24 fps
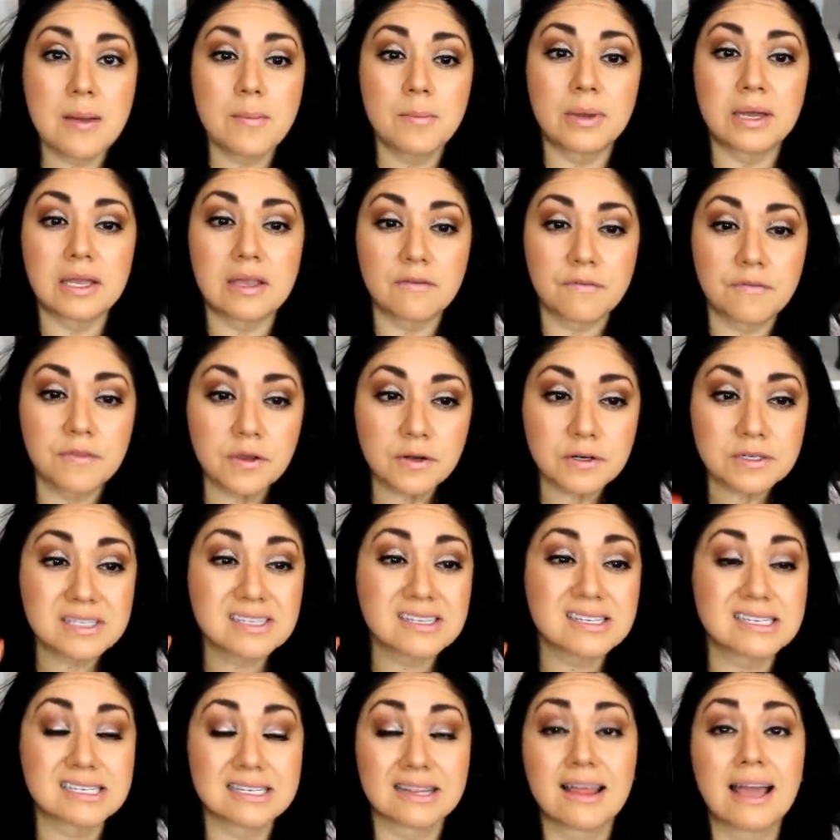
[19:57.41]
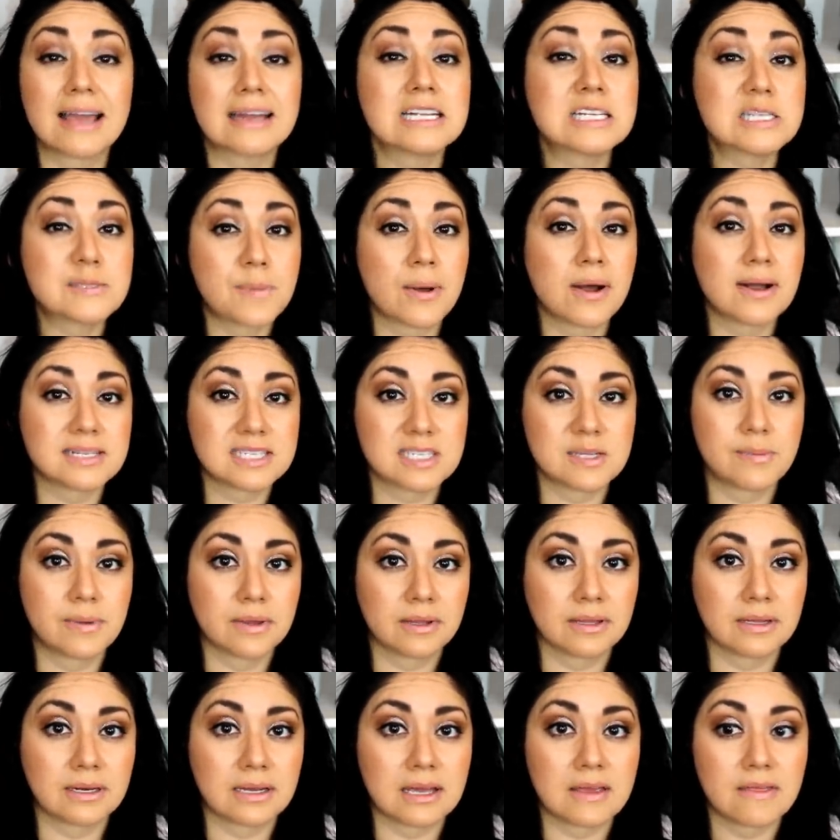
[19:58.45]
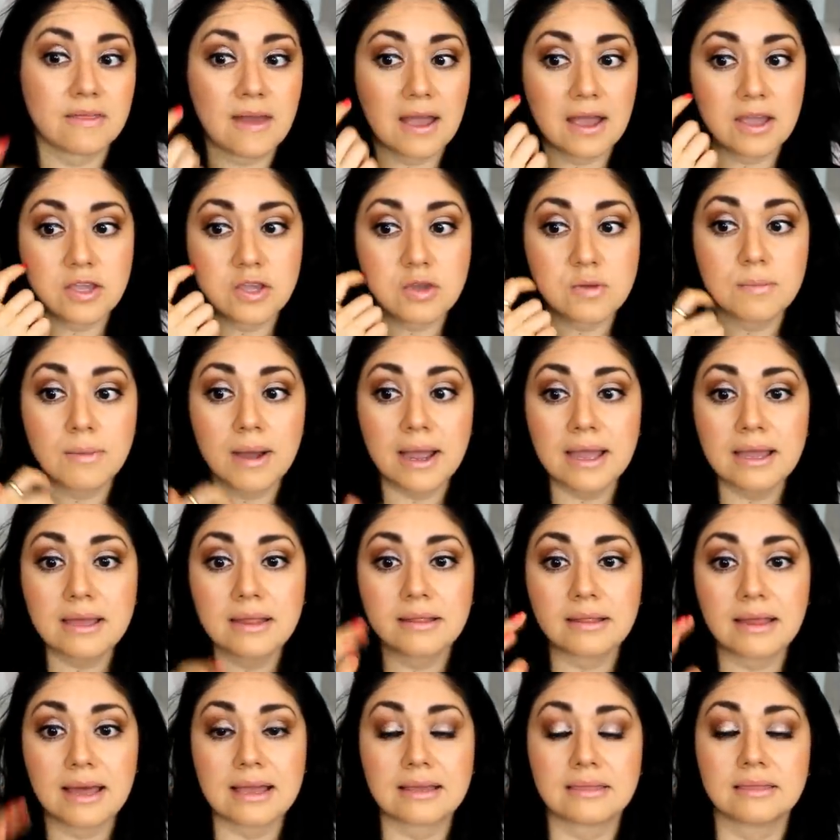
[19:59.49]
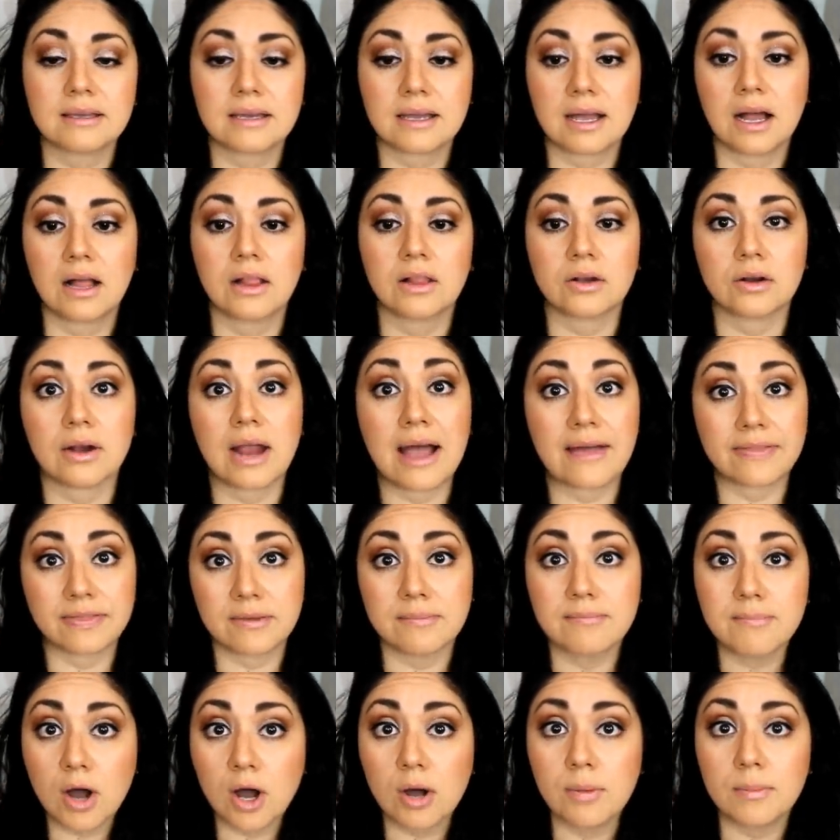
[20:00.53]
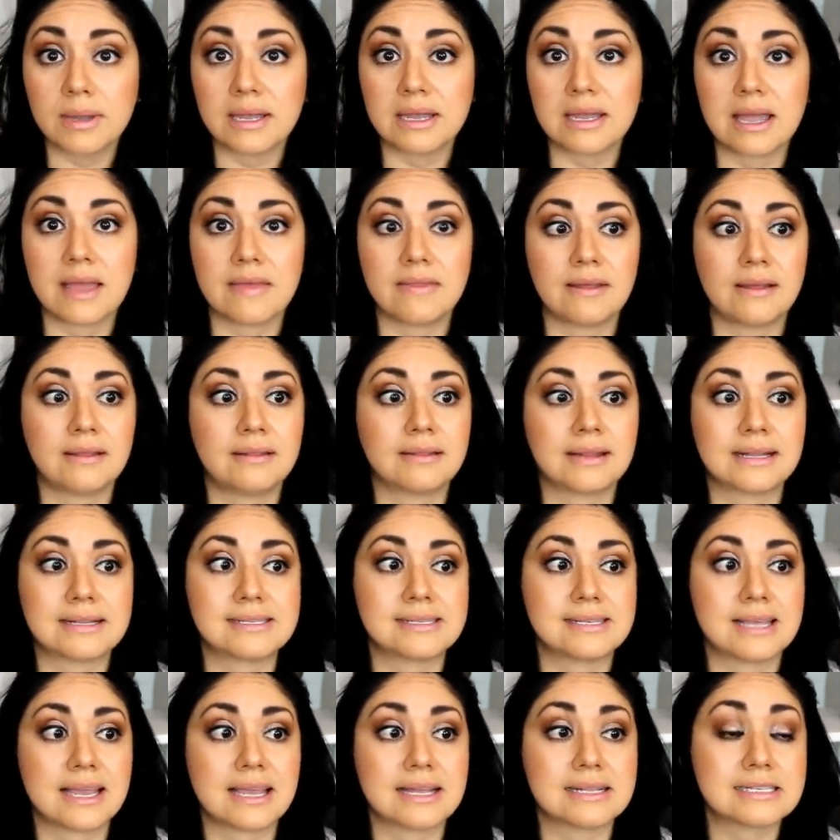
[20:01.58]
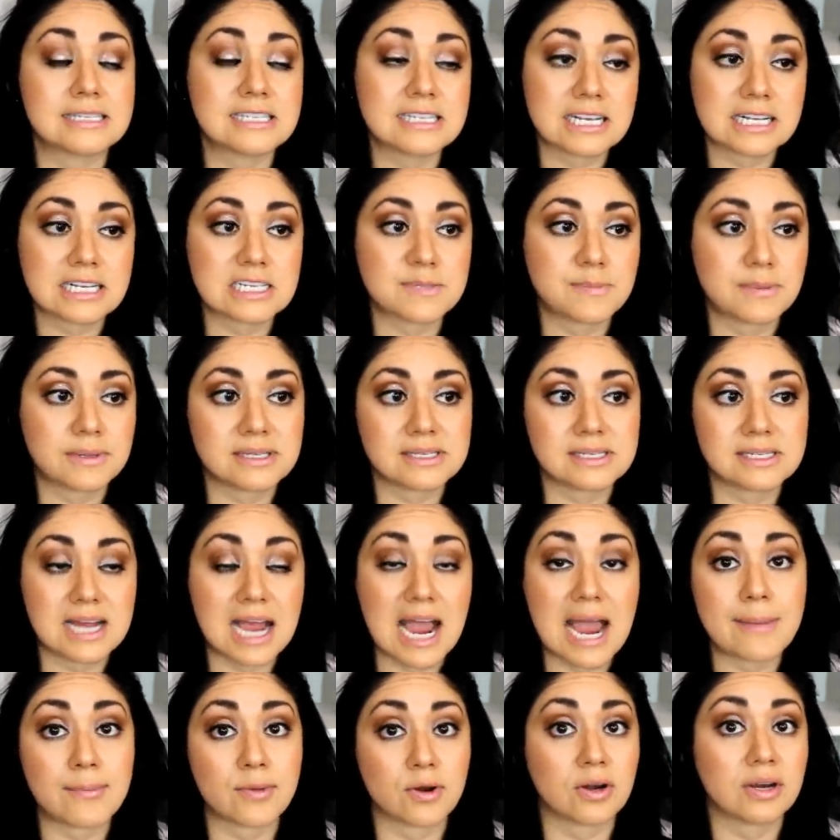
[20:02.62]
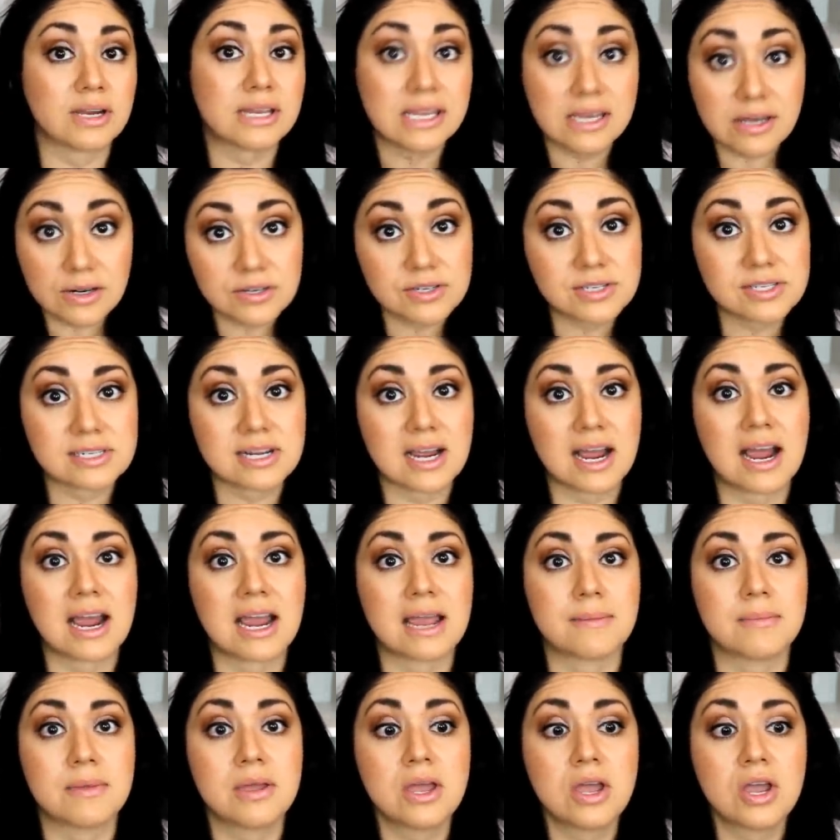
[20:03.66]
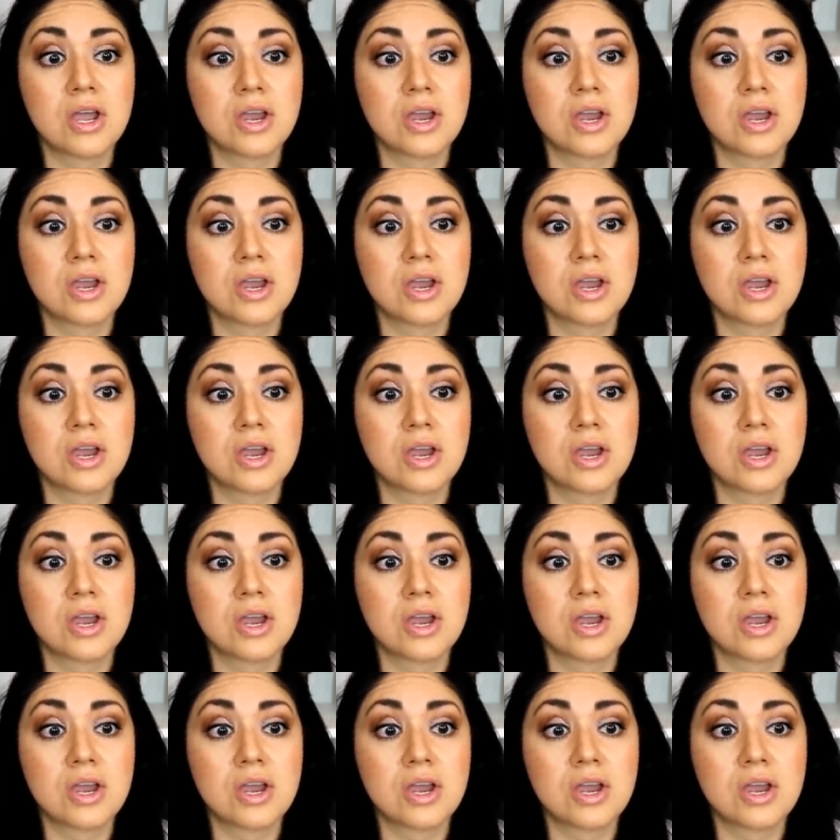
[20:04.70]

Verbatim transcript: But if there's the slightest possibility that you might like the color at the moment, and then let's say in six months time or a year's time,